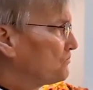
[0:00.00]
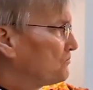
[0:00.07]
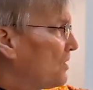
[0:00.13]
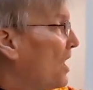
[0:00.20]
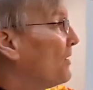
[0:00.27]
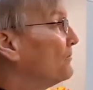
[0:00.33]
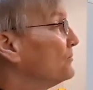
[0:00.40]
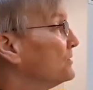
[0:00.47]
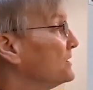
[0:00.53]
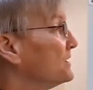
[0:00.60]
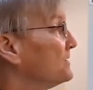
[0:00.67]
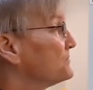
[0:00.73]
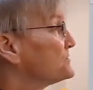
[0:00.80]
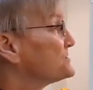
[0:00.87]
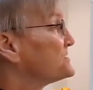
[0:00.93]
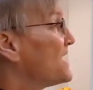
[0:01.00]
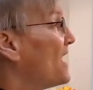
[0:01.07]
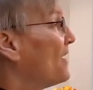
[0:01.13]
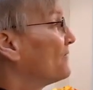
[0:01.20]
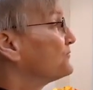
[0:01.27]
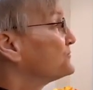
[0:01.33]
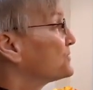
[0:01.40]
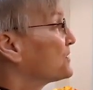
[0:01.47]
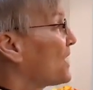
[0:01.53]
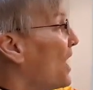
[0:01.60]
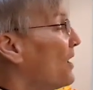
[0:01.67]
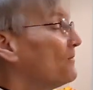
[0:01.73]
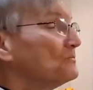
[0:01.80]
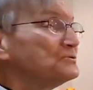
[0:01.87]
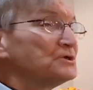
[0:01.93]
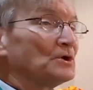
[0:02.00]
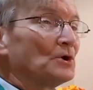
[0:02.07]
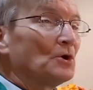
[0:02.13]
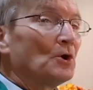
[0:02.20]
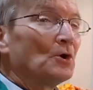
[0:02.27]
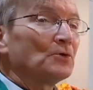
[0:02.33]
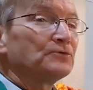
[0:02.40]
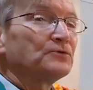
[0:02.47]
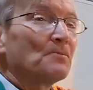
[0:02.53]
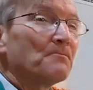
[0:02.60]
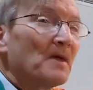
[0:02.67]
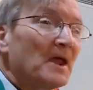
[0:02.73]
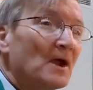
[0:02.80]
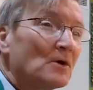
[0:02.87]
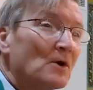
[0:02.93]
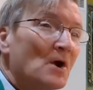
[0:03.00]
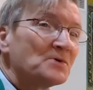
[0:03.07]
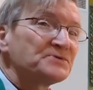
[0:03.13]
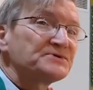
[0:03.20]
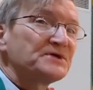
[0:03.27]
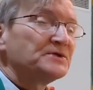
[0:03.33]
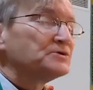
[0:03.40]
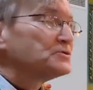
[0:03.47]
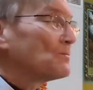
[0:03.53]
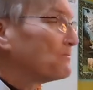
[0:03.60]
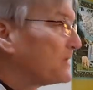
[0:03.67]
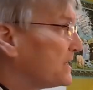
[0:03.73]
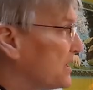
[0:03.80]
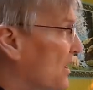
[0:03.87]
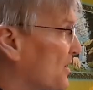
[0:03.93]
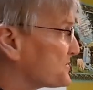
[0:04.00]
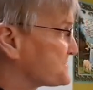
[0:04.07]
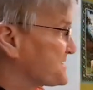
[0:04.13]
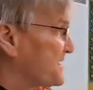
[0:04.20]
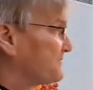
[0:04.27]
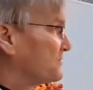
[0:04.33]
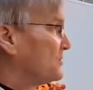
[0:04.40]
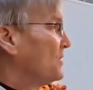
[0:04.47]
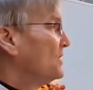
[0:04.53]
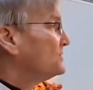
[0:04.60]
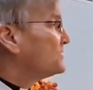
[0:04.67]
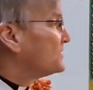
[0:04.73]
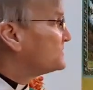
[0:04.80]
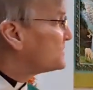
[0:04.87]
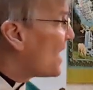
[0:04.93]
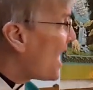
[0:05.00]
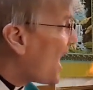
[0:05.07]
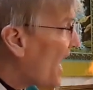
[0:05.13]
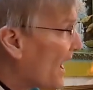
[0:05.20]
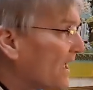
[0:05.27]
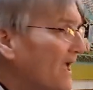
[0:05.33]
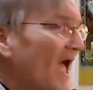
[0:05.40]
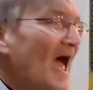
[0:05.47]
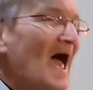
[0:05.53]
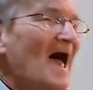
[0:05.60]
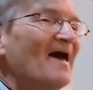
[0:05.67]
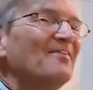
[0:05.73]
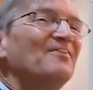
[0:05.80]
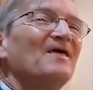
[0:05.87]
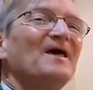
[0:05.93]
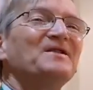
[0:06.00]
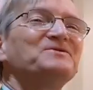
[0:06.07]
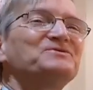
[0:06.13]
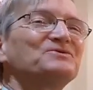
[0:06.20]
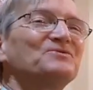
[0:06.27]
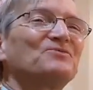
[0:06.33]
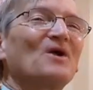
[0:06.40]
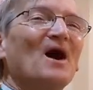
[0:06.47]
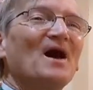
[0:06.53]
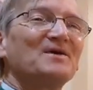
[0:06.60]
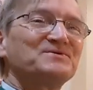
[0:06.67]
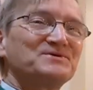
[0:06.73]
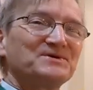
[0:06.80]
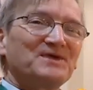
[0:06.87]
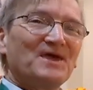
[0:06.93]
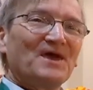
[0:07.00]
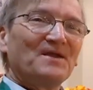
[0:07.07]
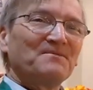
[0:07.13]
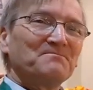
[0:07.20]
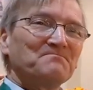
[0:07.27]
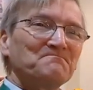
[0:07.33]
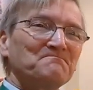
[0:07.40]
Humbling himself to come to earth, to bear our sin, to be our Savior, to die, and then to rise again.